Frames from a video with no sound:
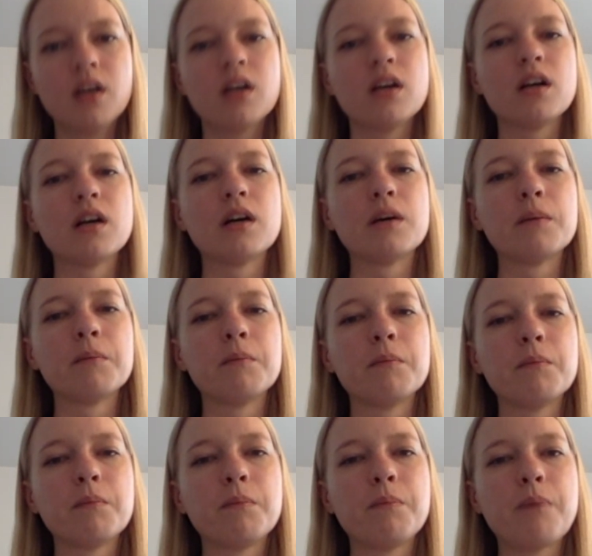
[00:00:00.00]

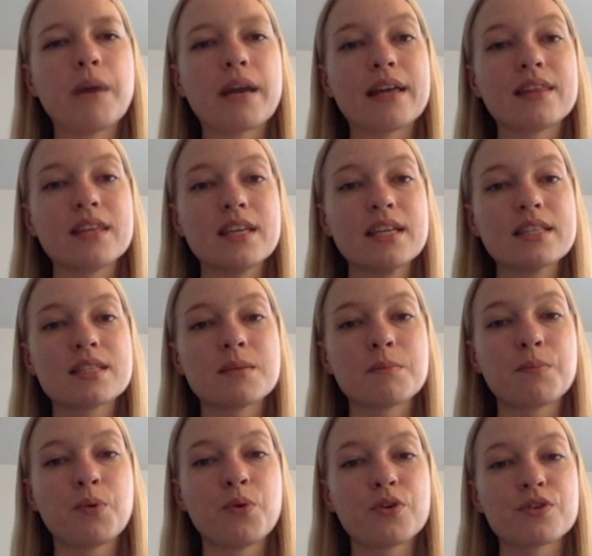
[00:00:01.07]
But I think it's
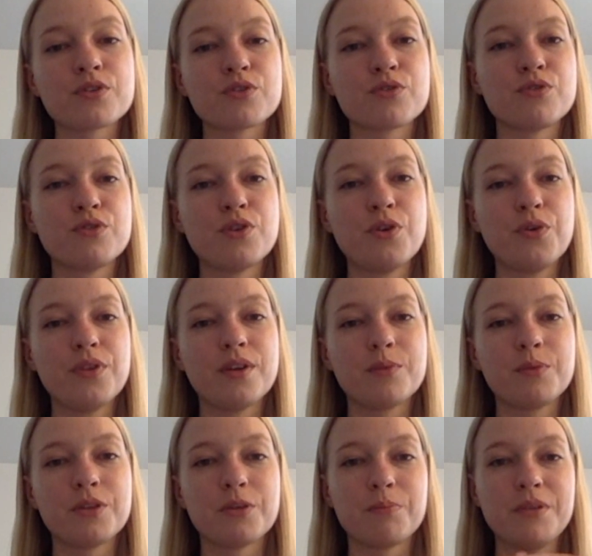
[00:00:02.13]
important to know that
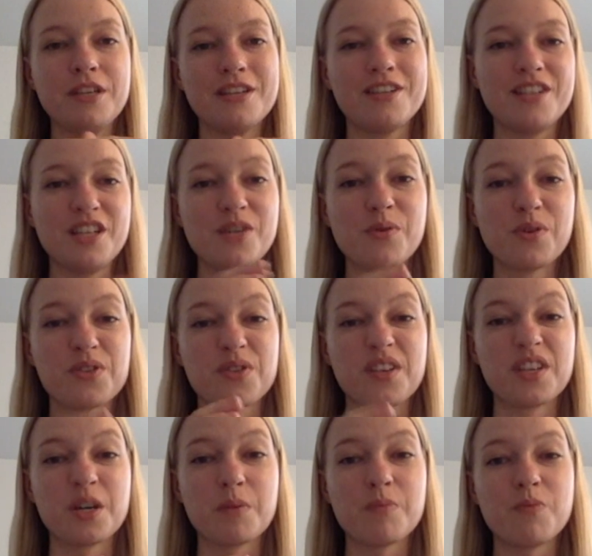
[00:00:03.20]
with a PhD, you also
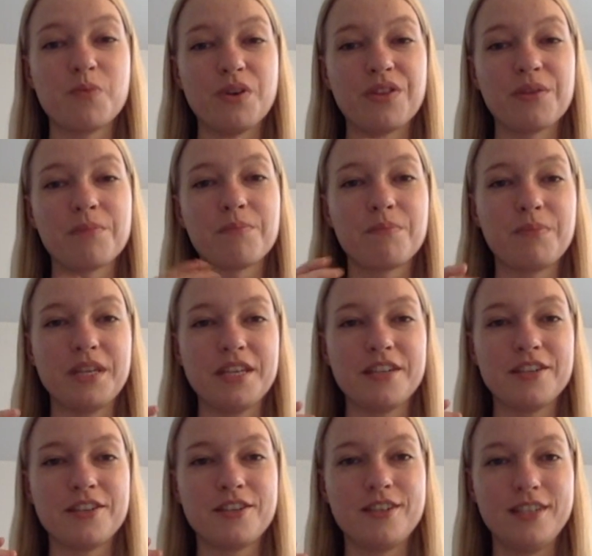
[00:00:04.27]
end up with a
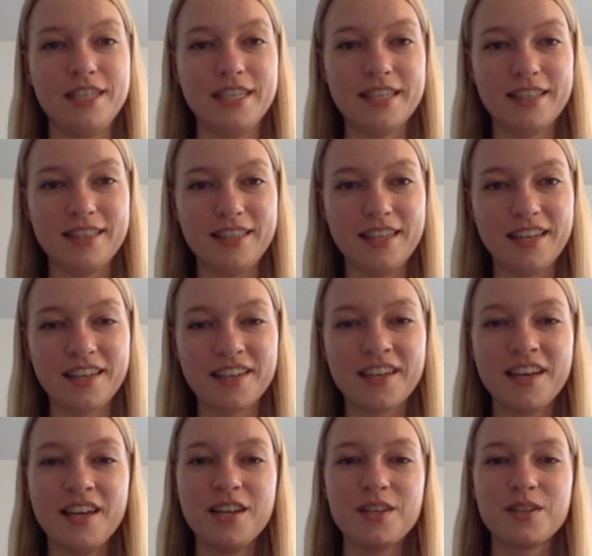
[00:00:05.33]
PhD at the end.
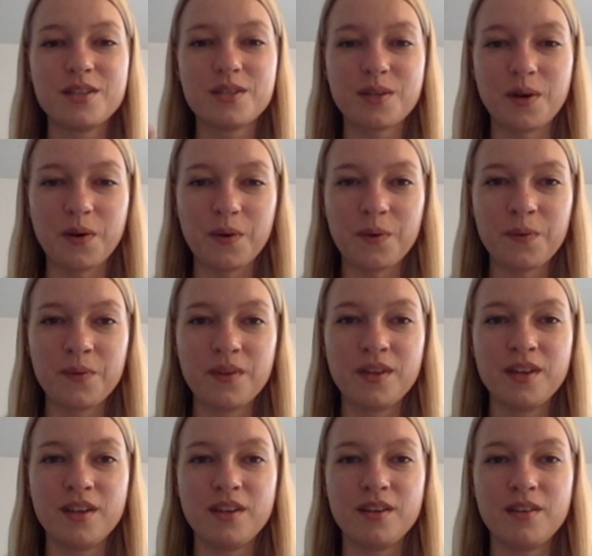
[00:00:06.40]
So
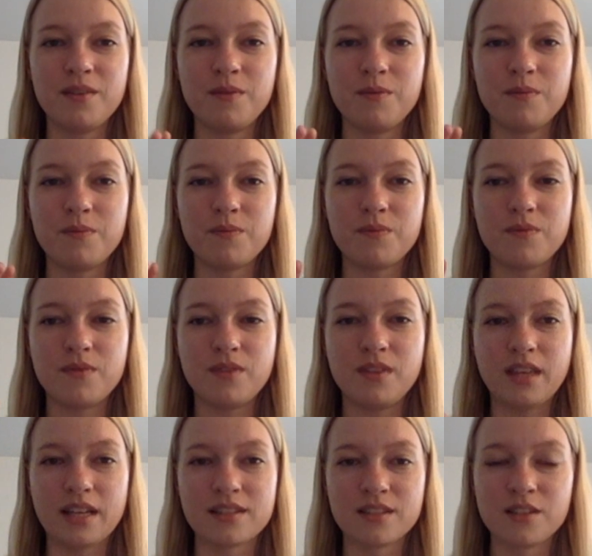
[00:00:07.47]

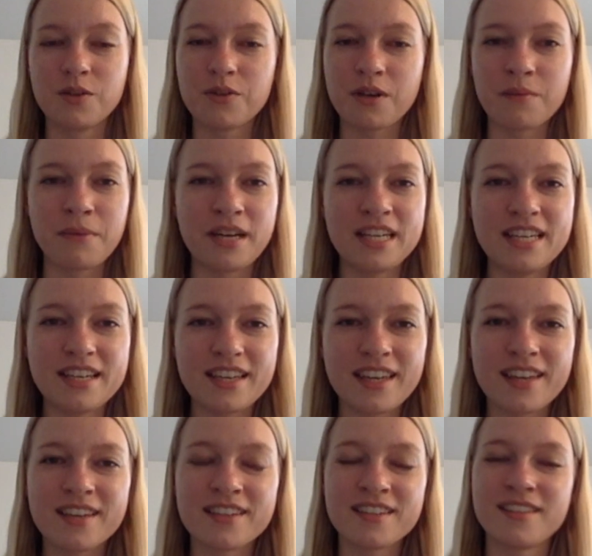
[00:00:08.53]
that's a note on money
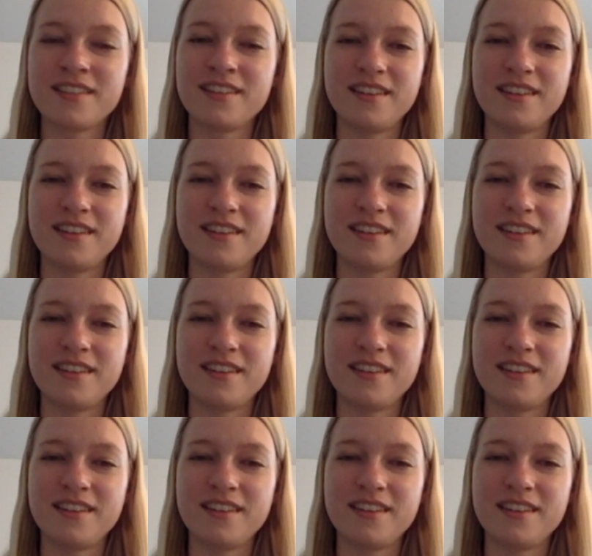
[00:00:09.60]
again.